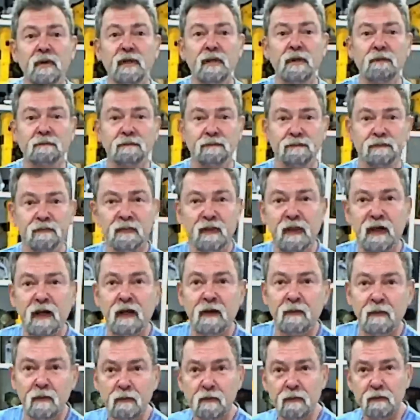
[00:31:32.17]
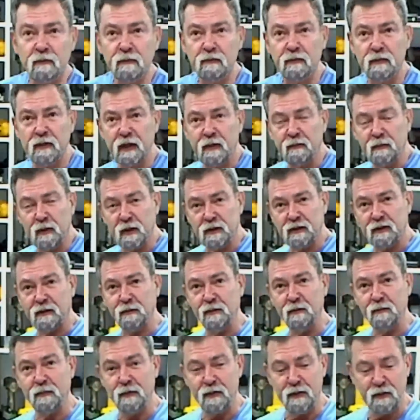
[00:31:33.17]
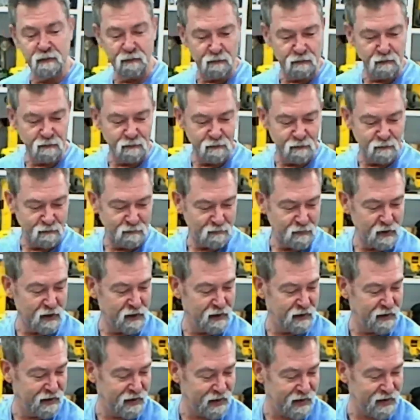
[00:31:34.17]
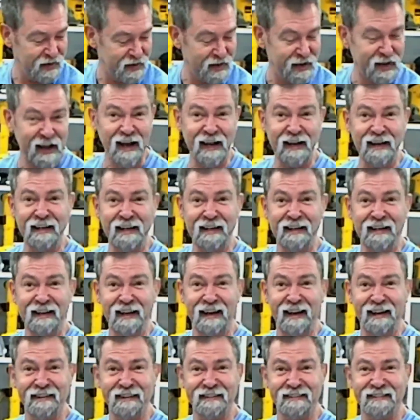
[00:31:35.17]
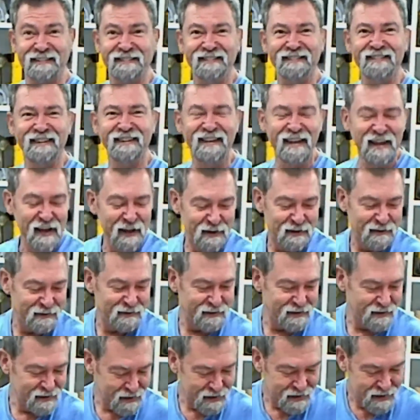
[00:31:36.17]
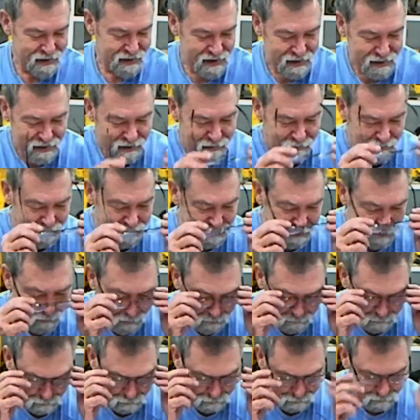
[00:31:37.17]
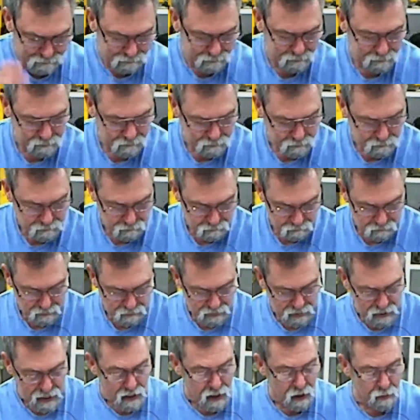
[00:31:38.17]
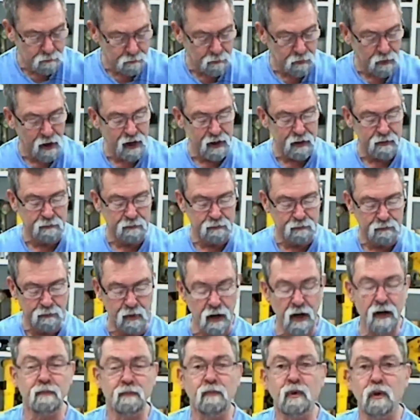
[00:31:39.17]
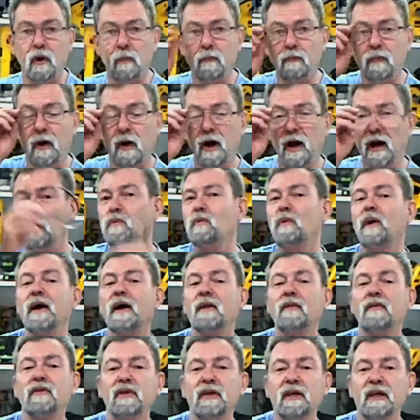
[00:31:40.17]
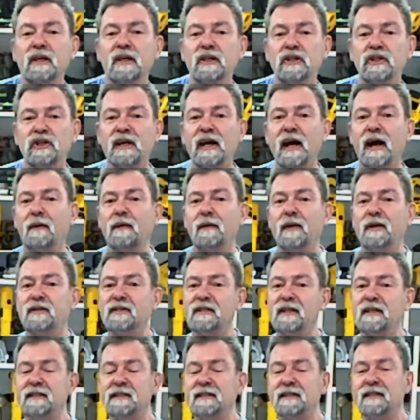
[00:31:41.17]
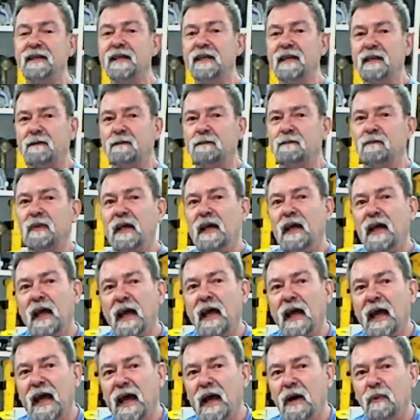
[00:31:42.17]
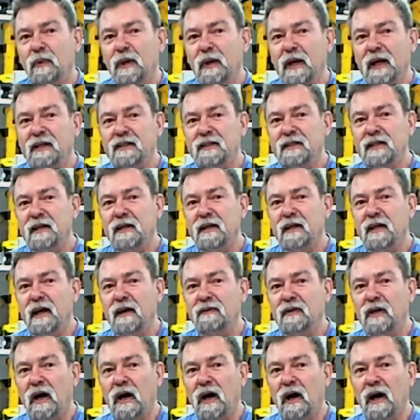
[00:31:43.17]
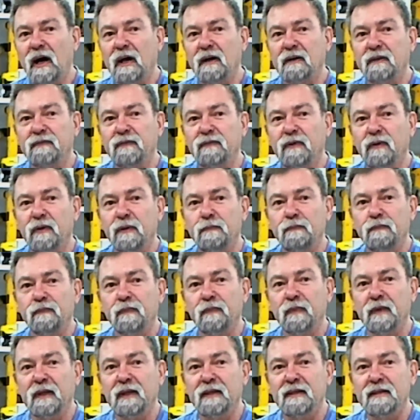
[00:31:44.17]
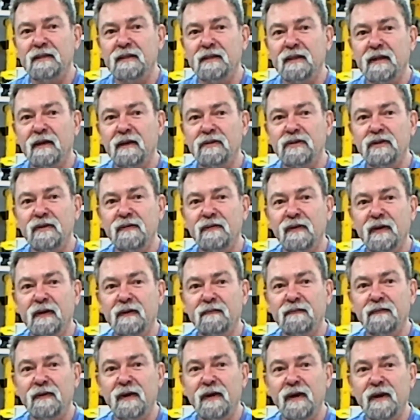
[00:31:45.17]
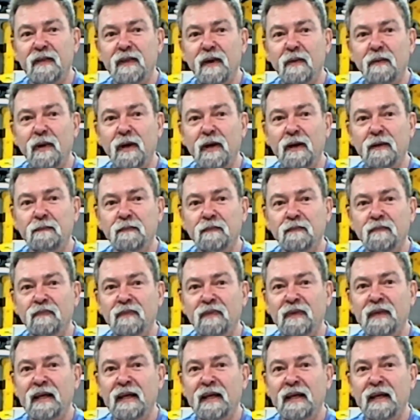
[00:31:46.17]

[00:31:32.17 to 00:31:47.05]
me without my tummy being hanging out. Next one. Brian Mohr. Brian won the GRS 16, and we had to send it over to Ireland for him. So I'll see if I can find that one.